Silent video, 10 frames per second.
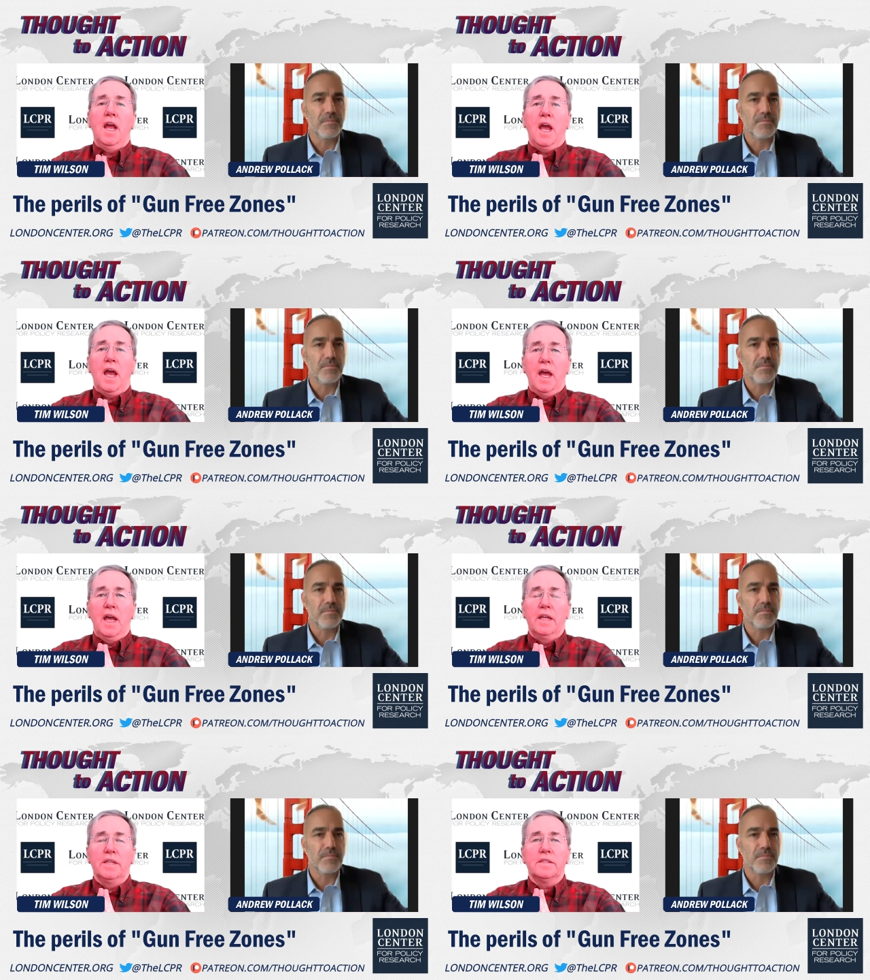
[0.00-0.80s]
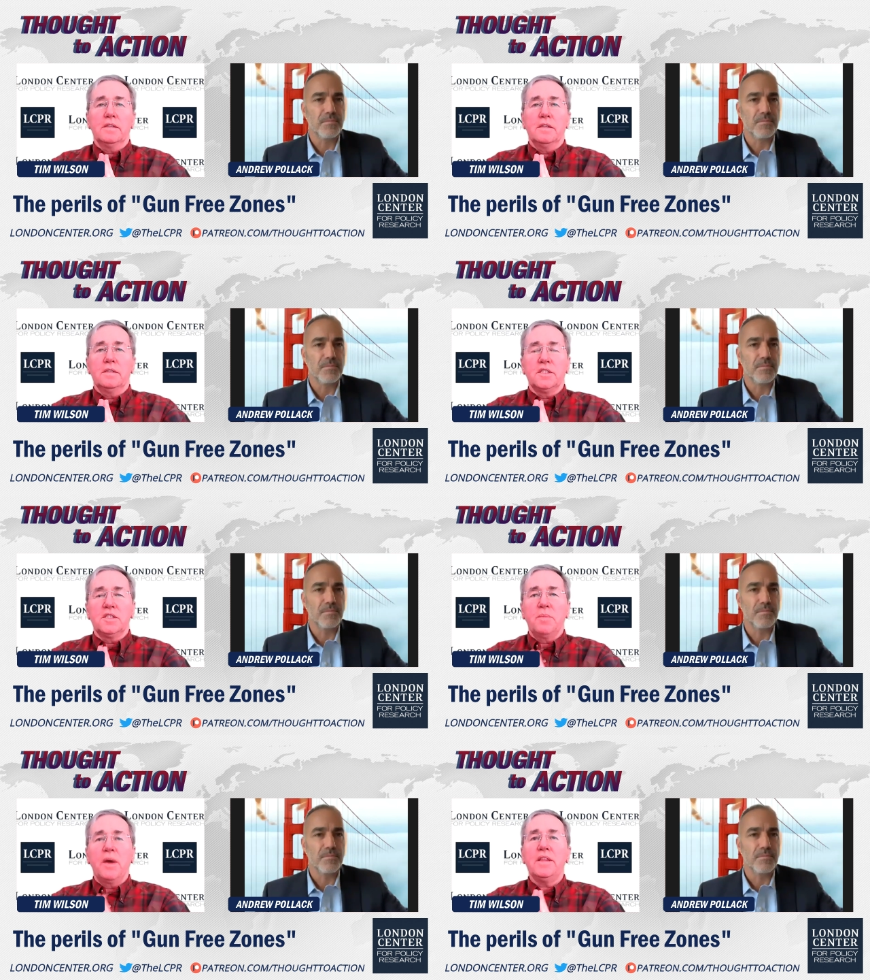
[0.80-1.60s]
Speaker 1: and
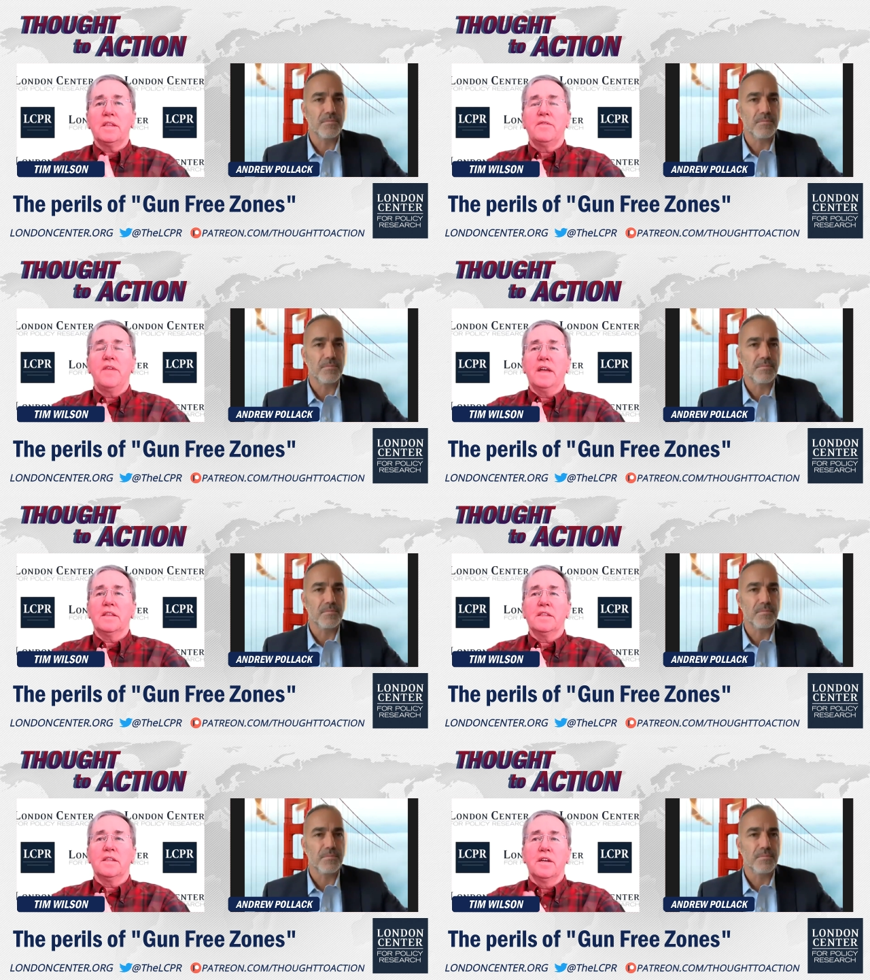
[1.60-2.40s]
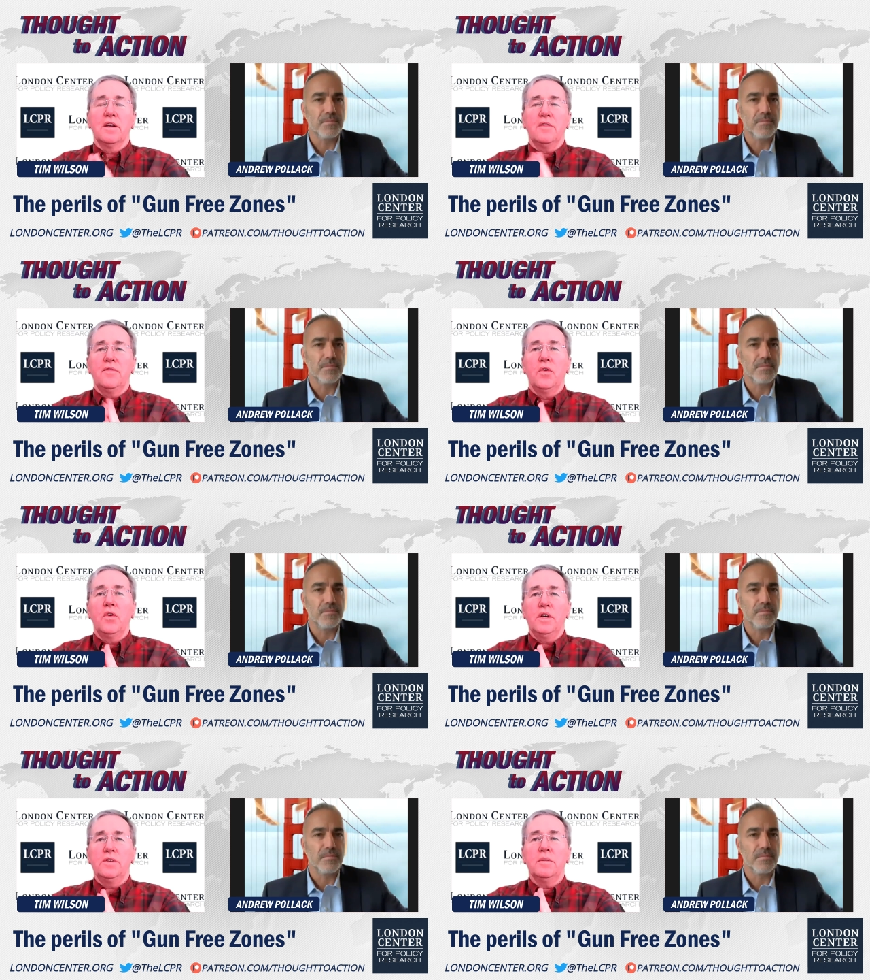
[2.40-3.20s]
despite the fact that there are
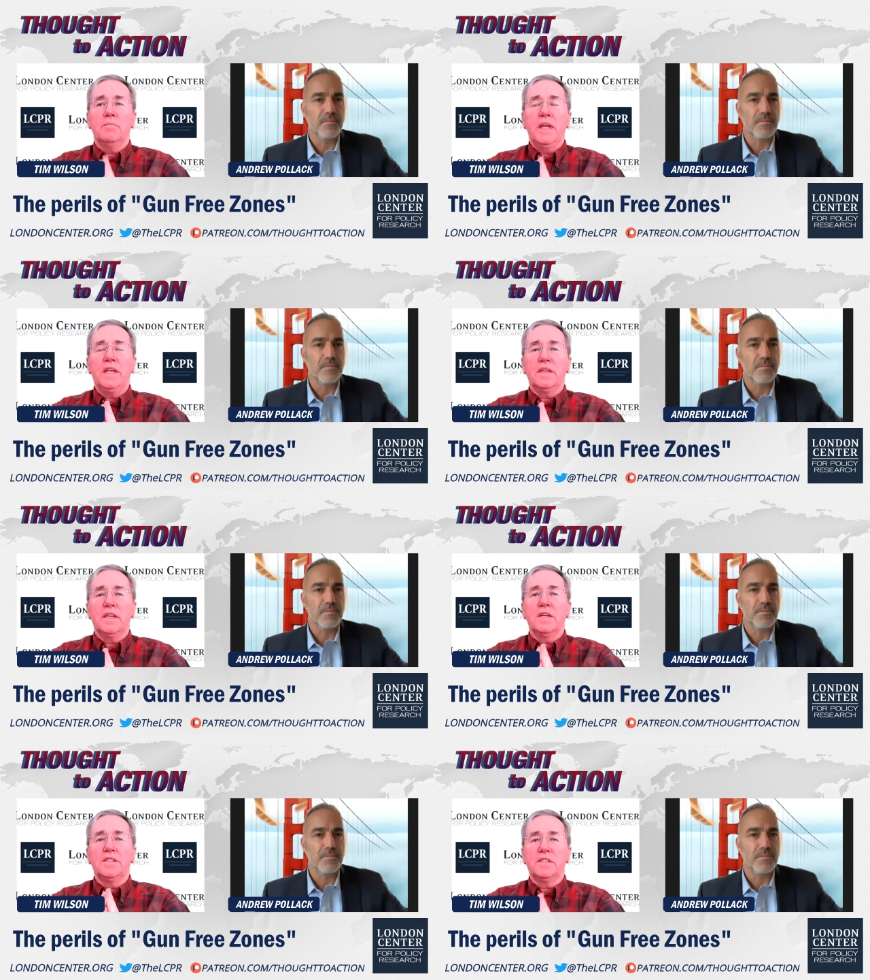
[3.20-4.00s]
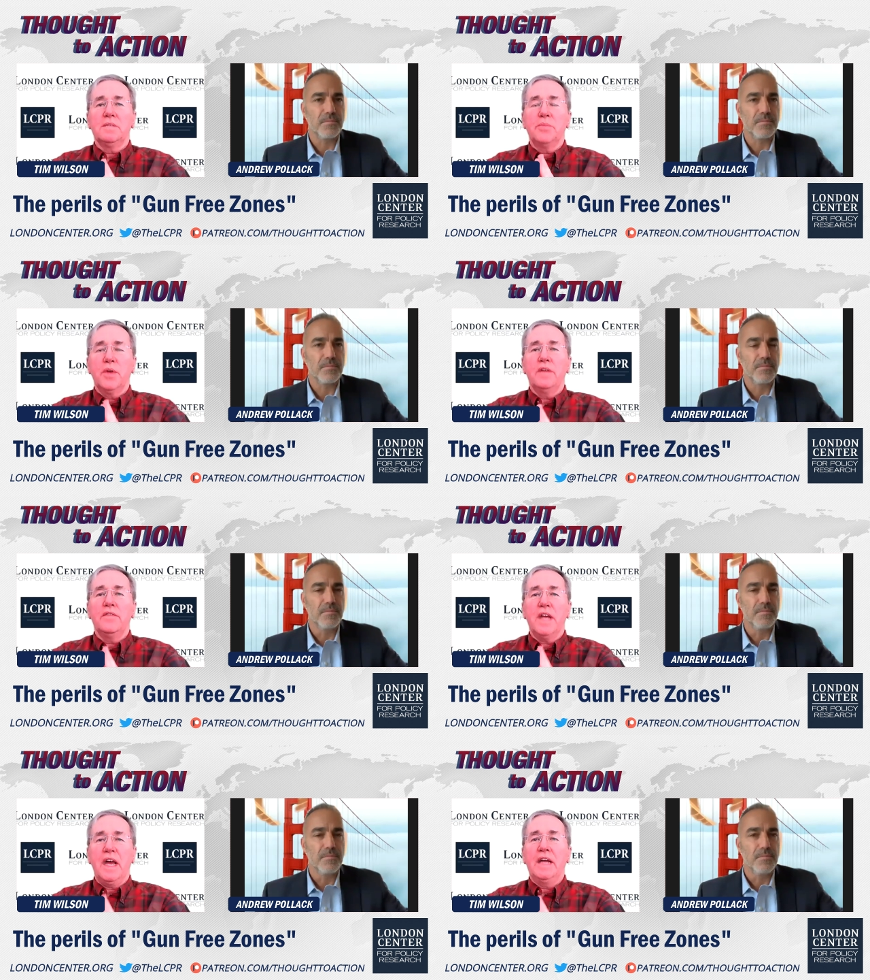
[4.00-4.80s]
400 million guns in
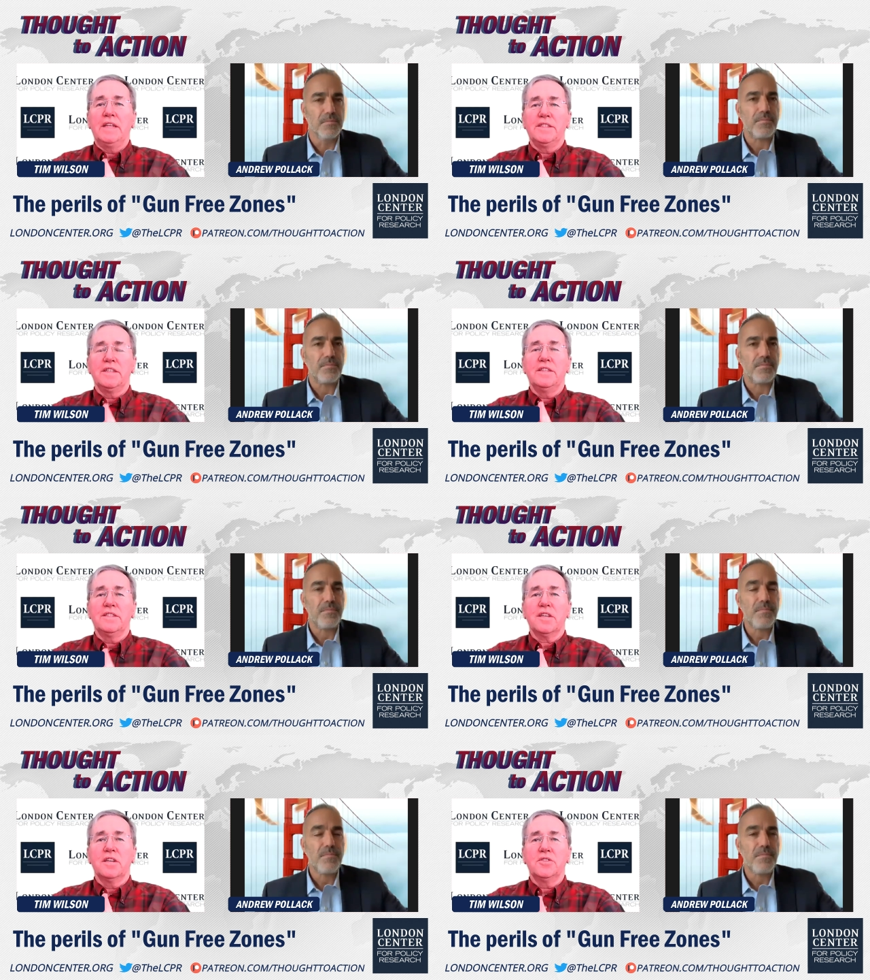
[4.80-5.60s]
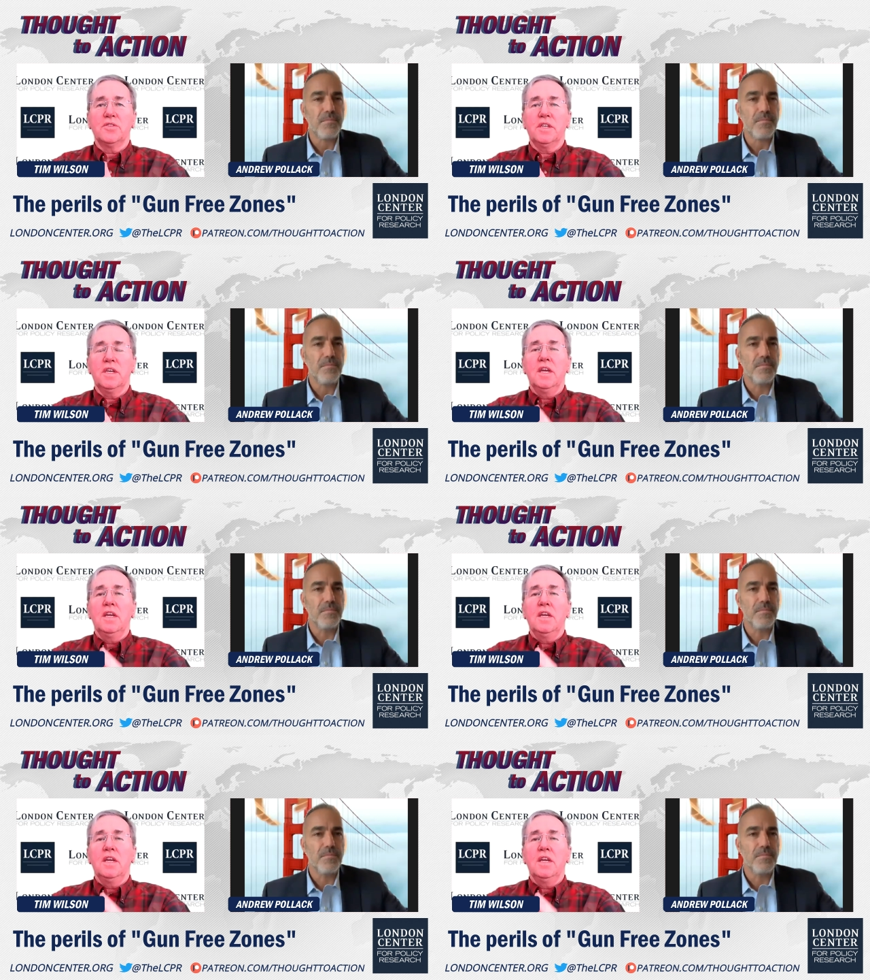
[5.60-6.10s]
private hands in this country,